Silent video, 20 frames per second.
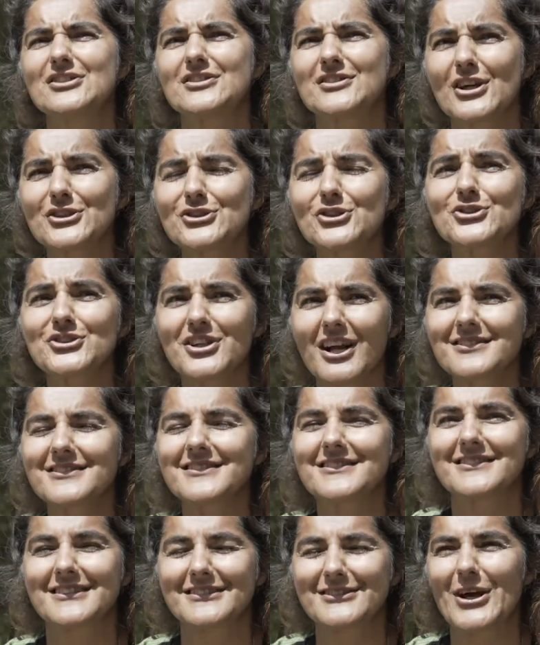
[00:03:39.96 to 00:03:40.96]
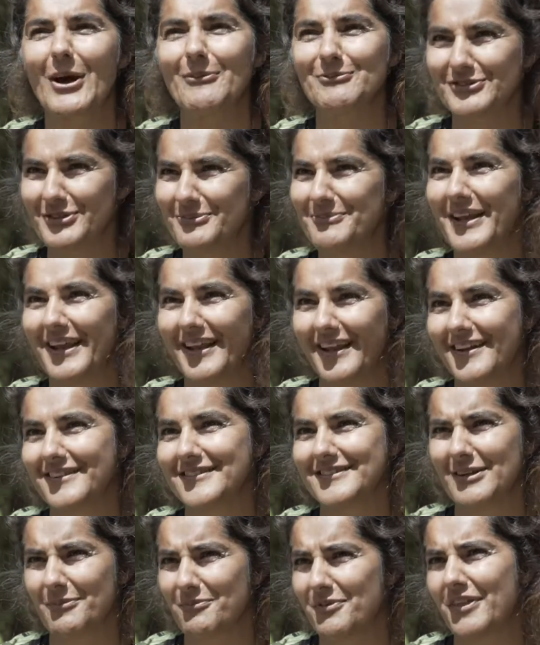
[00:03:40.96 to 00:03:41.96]
social justice has come to
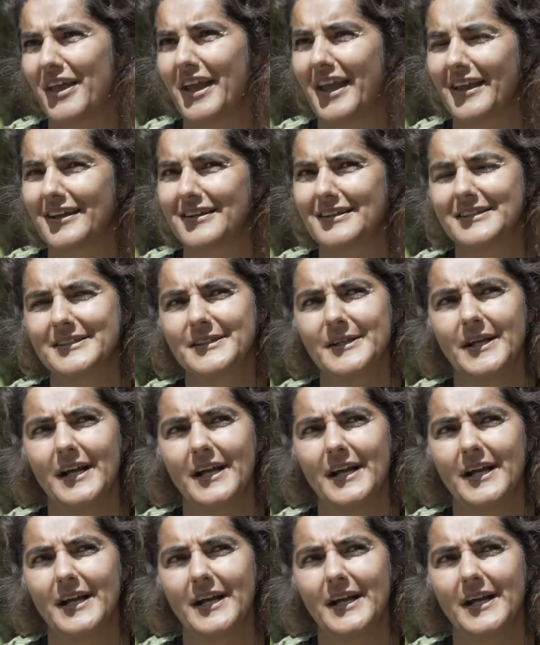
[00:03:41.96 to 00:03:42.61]
mean something